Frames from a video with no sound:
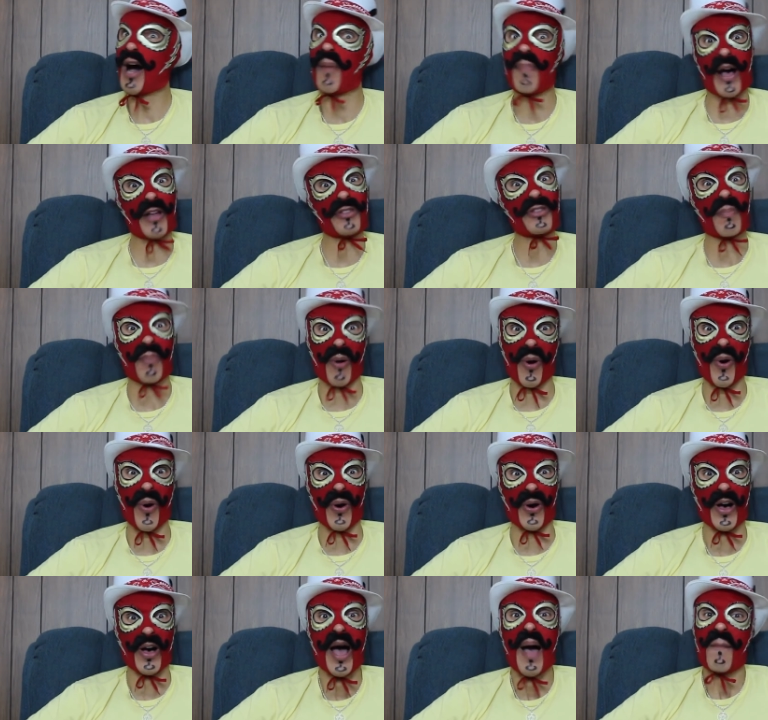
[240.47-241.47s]
about the
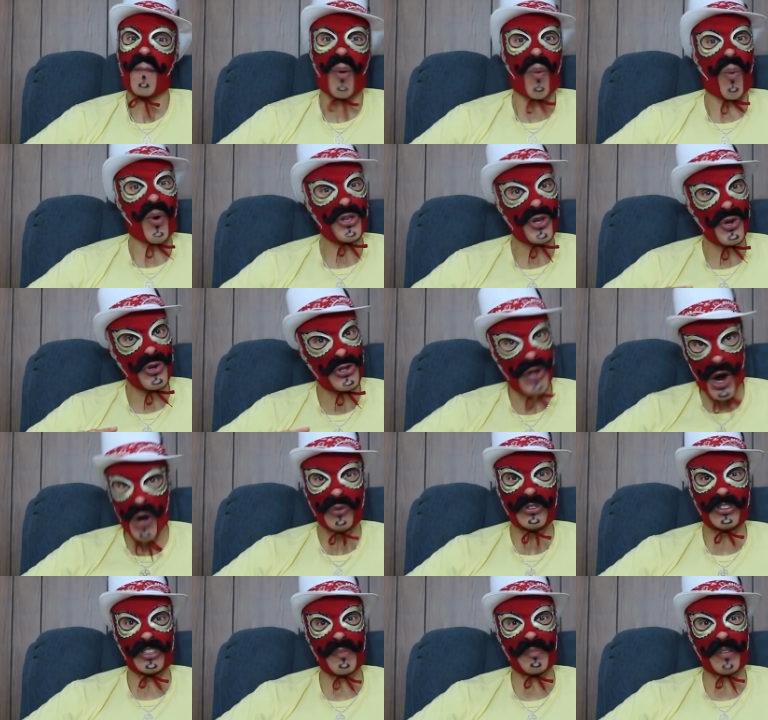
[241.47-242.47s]
poor. But what you
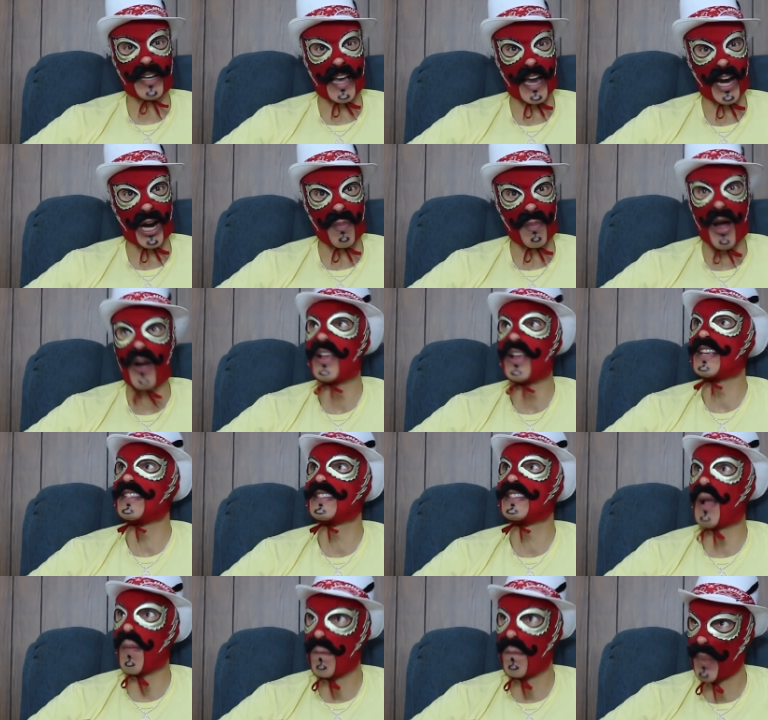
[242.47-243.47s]
don't seem to care about
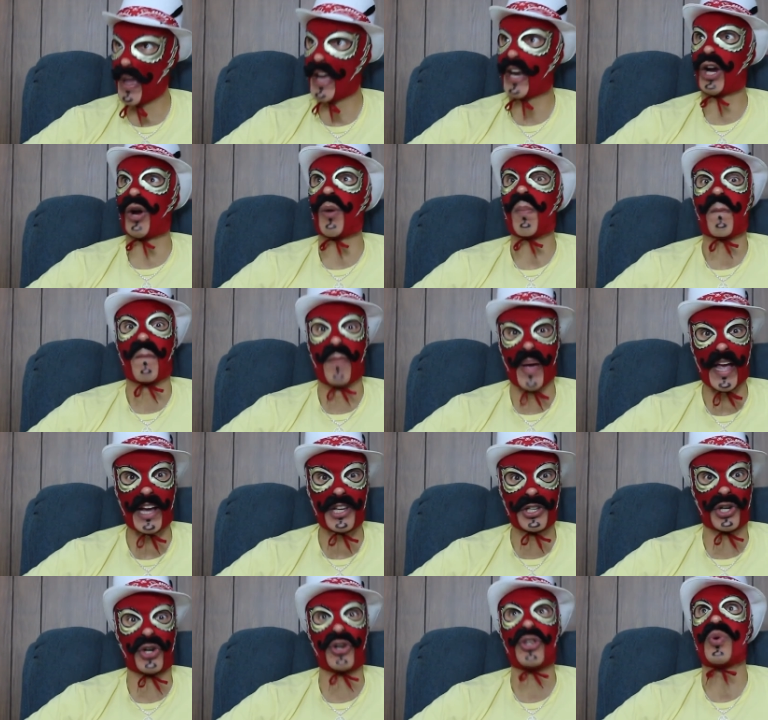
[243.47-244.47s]
is the bigger
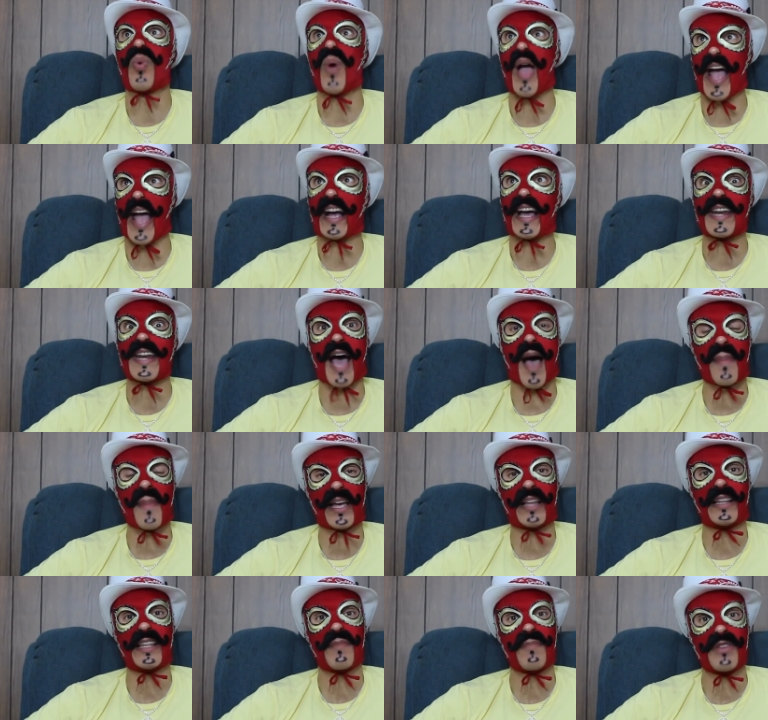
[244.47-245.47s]
picture, you
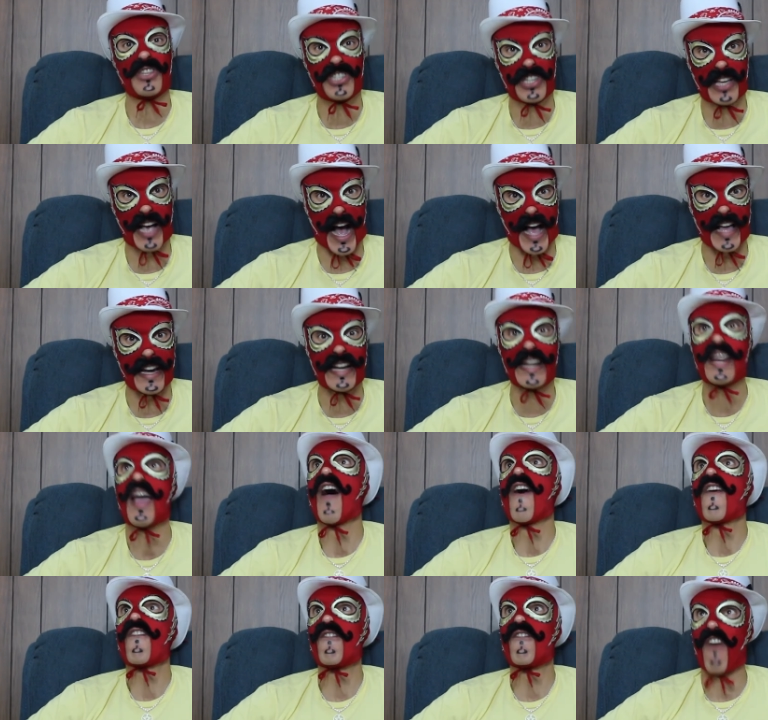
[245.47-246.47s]
economically misguided
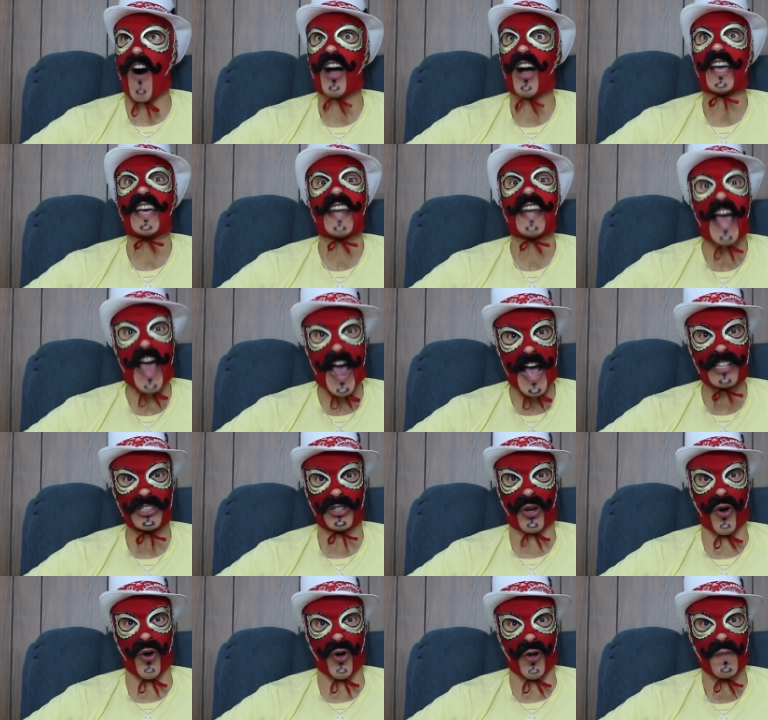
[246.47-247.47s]
fucking
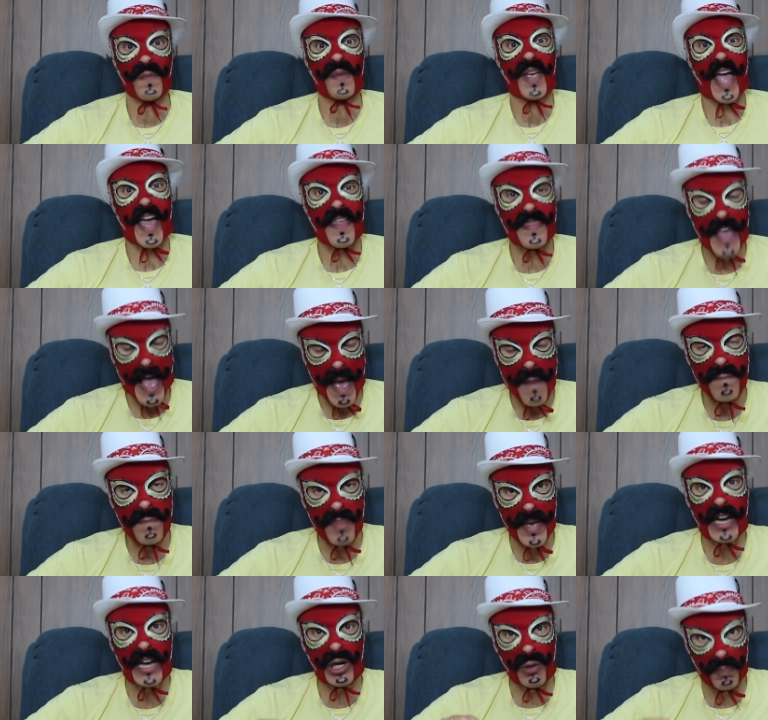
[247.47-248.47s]
asshole. And that
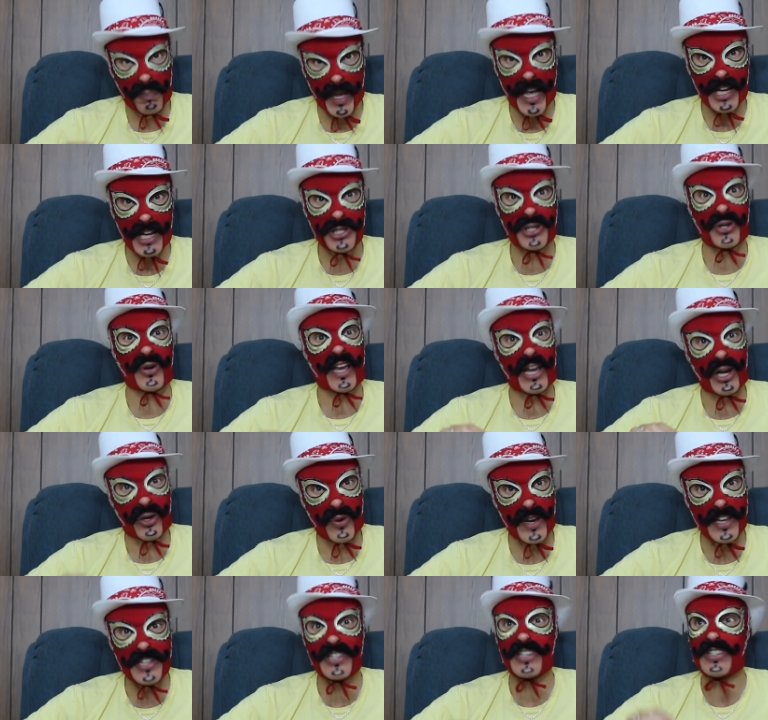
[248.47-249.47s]
bigger picture
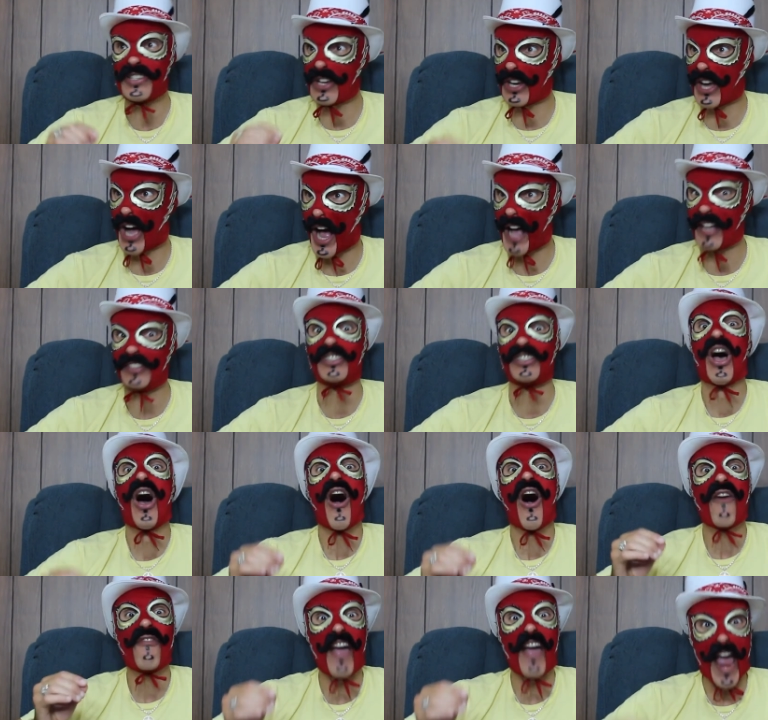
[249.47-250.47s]
increases the cost
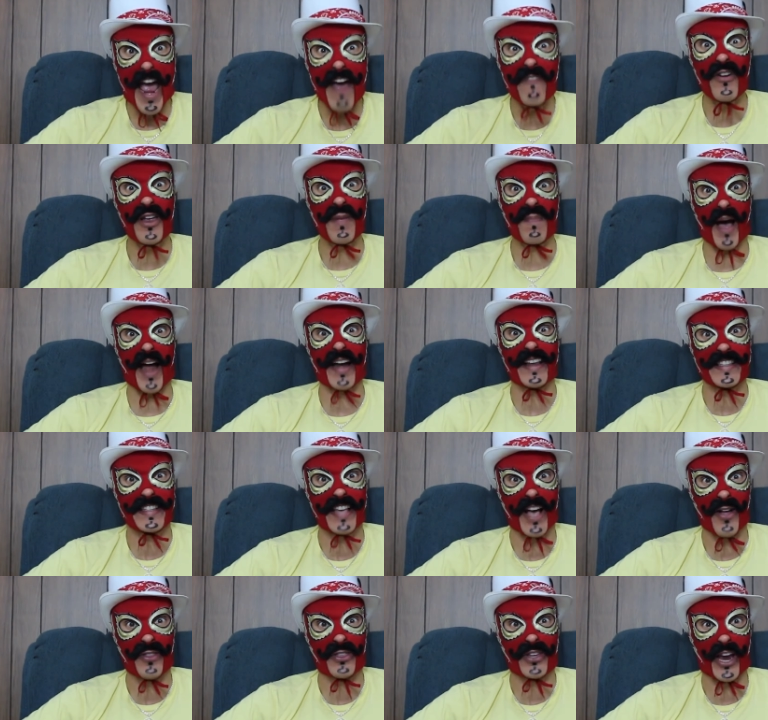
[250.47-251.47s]
of everybody's
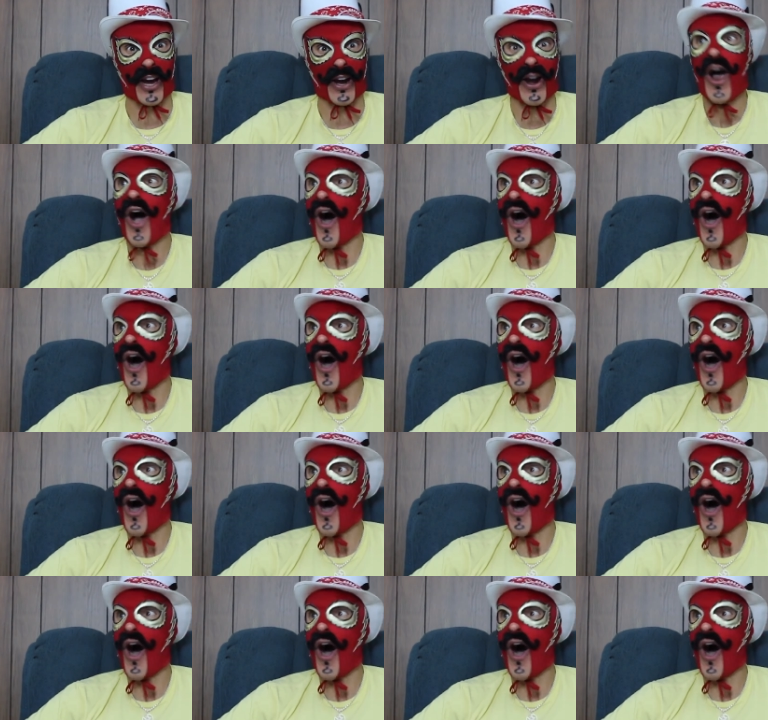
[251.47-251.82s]
healthcare,